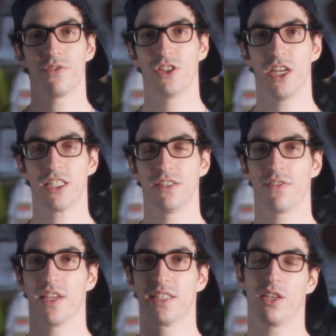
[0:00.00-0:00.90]
have suggestions
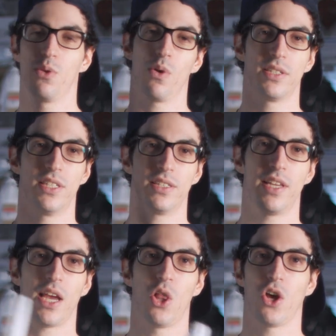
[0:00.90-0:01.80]
of things that you want to see us
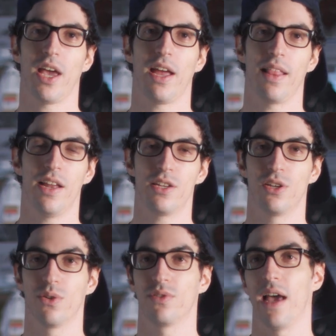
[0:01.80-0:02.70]
take a look at, let us
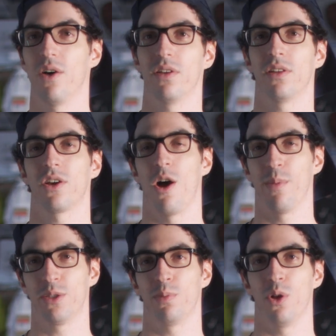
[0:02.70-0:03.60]
know down in the
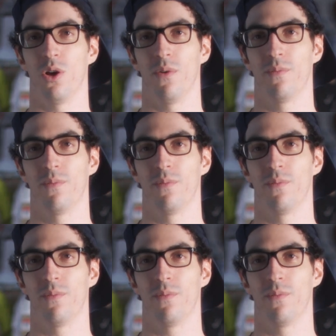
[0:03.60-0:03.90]
comments below.